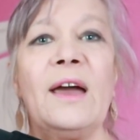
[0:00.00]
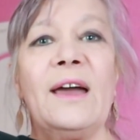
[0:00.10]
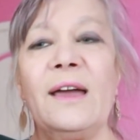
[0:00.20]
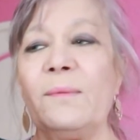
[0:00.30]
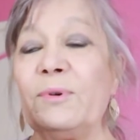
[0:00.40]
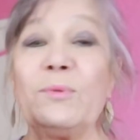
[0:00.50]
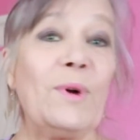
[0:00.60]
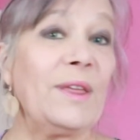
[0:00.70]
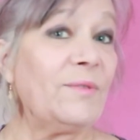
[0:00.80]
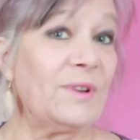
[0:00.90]
But
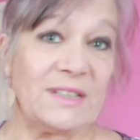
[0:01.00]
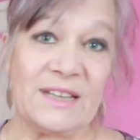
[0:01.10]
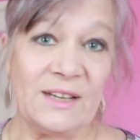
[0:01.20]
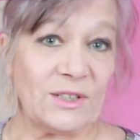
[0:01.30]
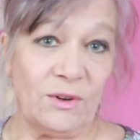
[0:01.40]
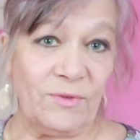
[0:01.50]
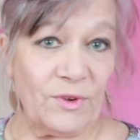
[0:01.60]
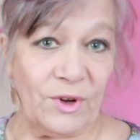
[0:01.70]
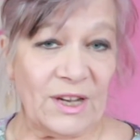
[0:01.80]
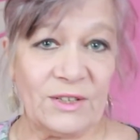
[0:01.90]
whether it takes off
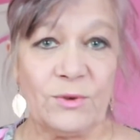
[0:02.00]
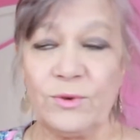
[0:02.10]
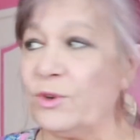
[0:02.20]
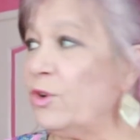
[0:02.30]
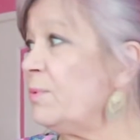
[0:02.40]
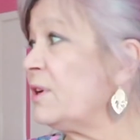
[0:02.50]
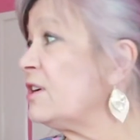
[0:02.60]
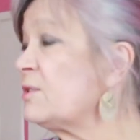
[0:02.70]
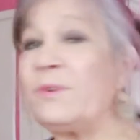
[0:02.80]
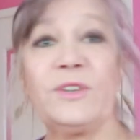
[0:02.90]
or not, I don't know,
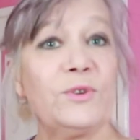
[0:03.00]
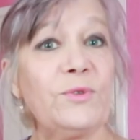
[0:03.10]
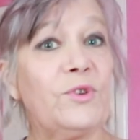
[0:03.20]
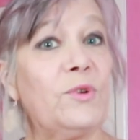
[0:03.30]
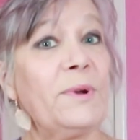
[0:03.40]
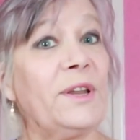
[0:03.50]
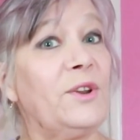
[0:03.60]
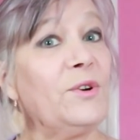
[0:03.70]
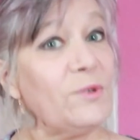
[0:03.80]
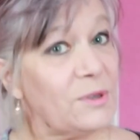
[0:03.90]
because nobody
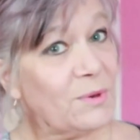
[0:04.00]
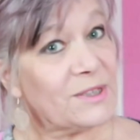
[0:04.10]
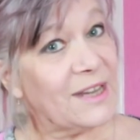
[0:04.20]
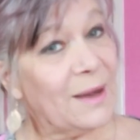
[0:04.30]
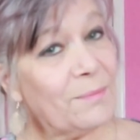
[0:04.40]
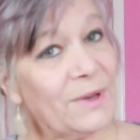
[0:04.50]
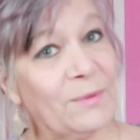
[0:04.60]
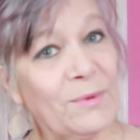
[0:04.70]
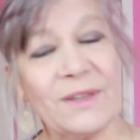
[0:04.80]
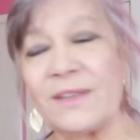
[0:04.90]
knows what's
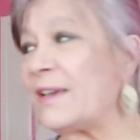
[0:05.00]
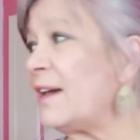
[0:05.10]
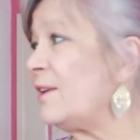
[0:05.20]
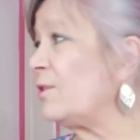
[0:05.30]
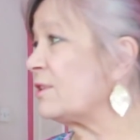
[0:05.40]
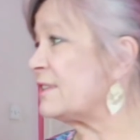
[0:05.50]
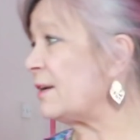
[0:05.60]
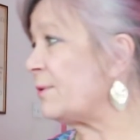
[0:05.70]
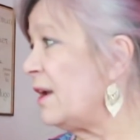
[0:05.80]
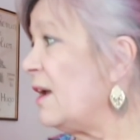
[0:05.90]
happening with the
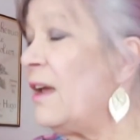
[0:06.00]
lockdown.